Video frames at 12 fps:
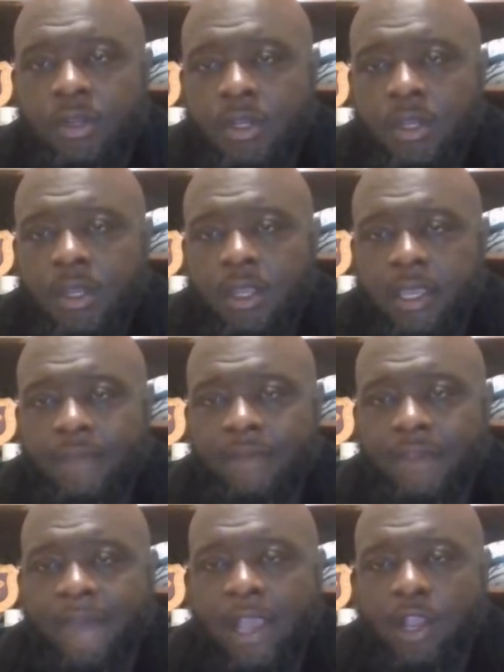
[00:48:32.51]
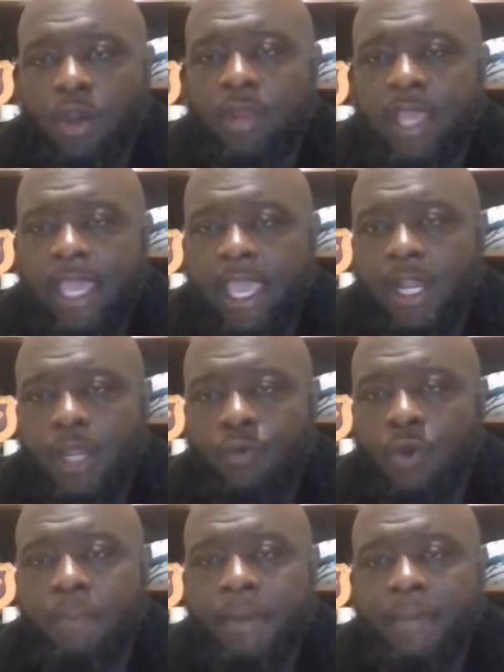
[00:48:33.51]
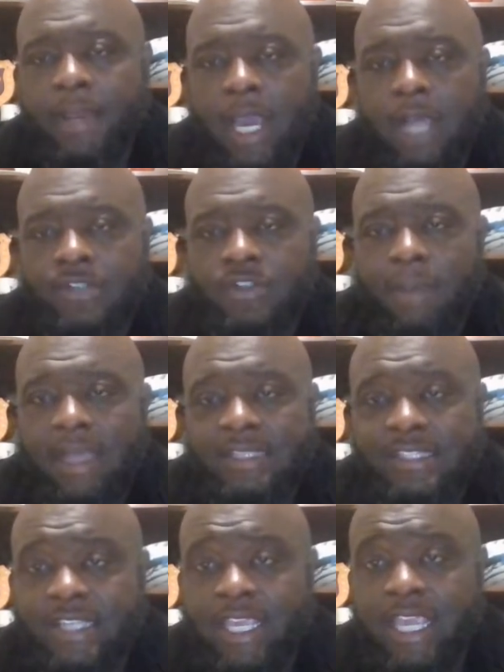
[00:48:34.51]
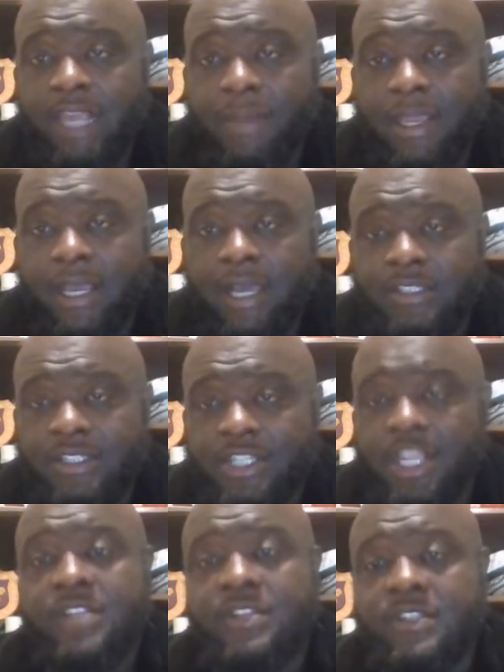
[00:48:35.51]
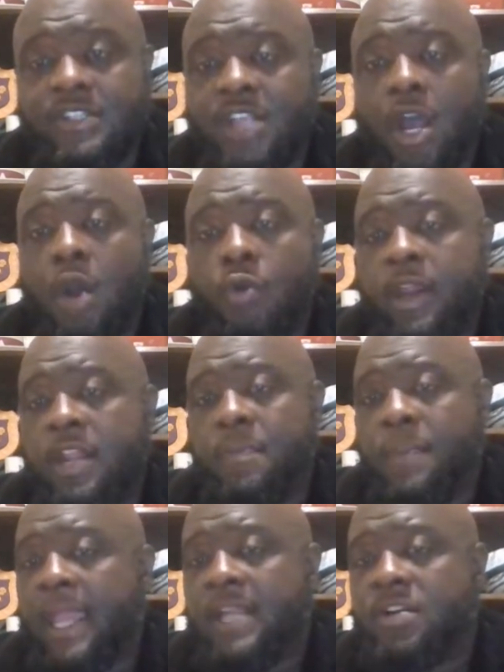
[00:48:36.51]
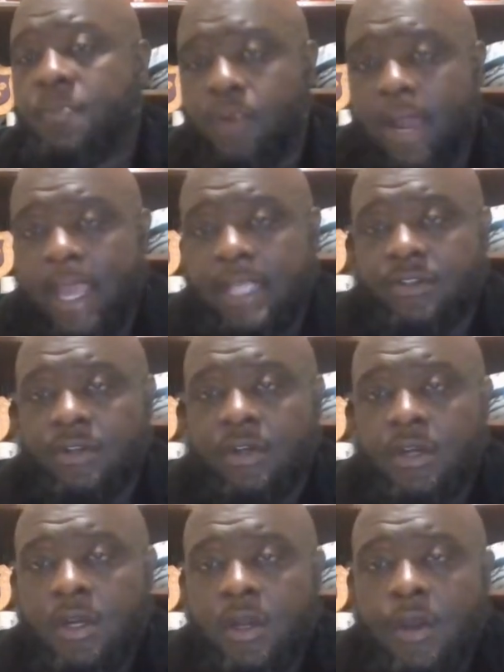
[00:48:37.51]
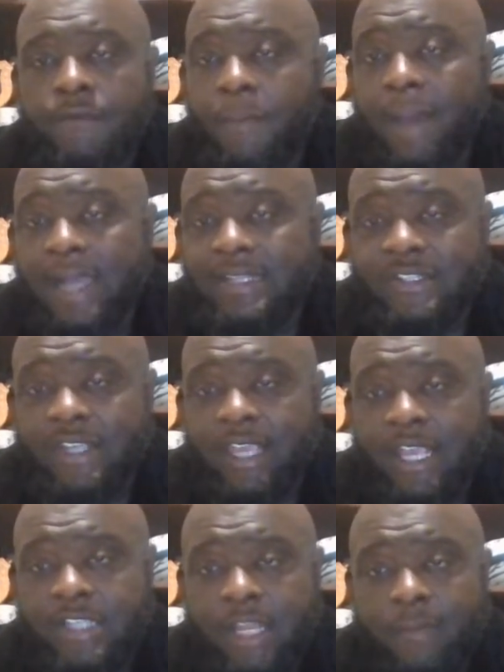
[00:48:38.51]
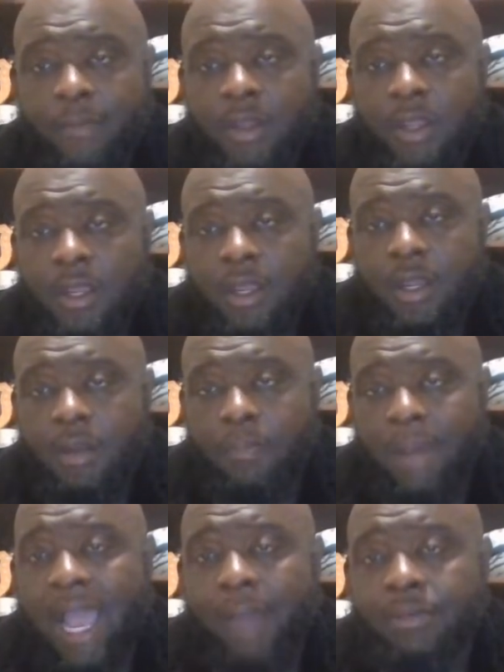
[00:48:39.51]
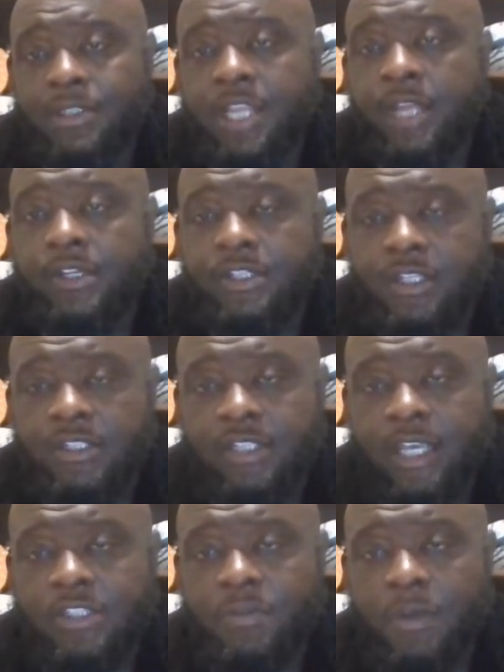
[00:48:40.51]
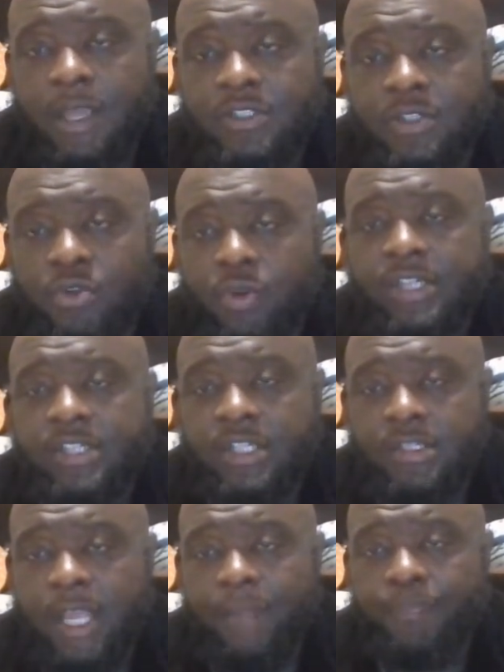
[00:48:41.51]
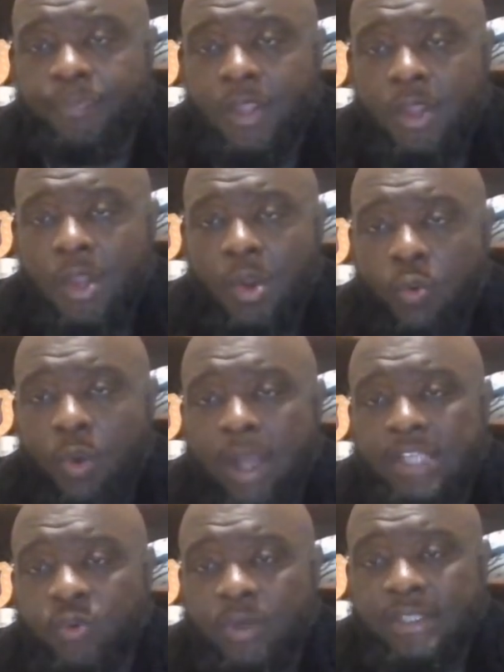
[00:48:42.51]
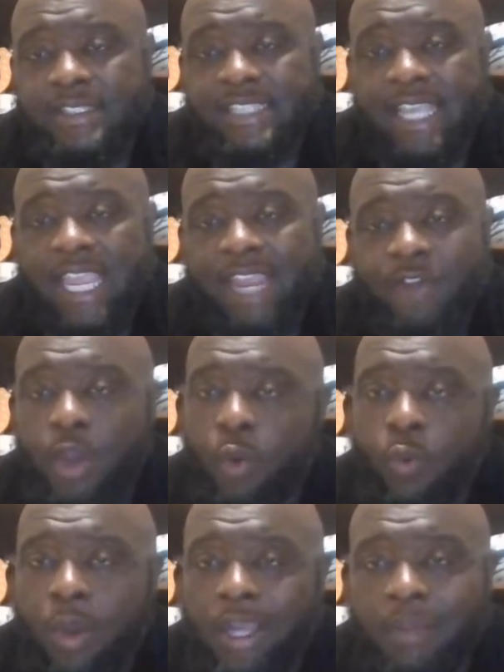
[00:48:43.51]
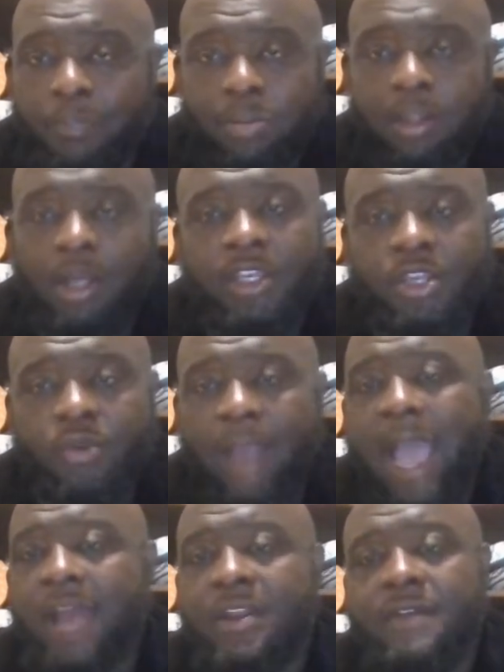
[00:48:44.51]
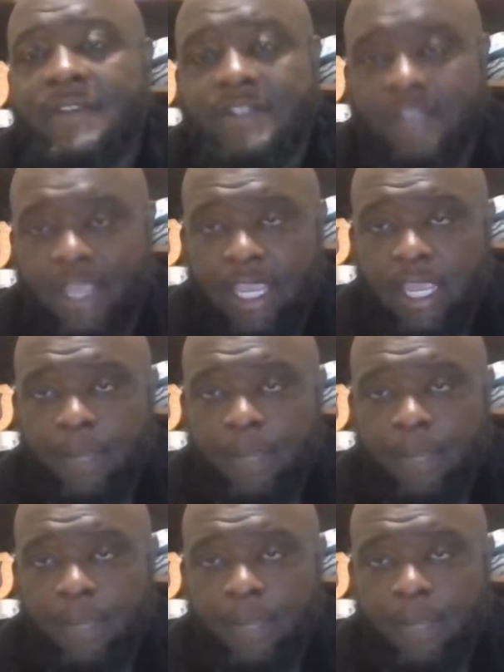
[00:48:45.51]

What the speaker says: If I go to hell, it won't be because of my sin, because Jesus has already paid the price for my sins. And the Bible teaches us as Christians that once we're saved, no one can pluck you out of his hand.